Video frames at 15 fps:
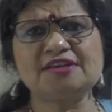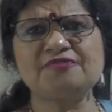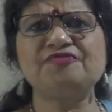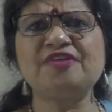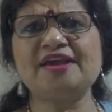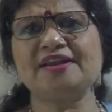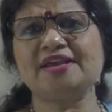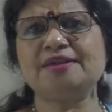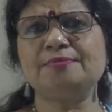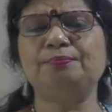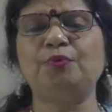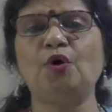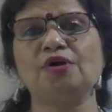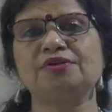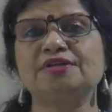a very
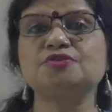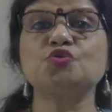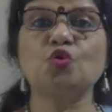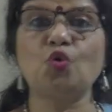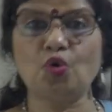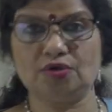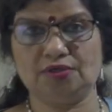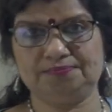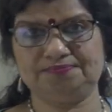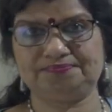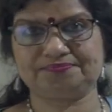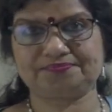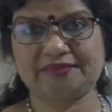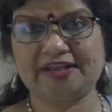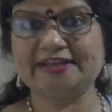important role
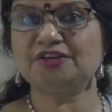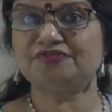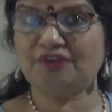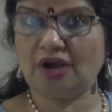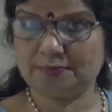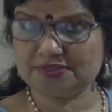in the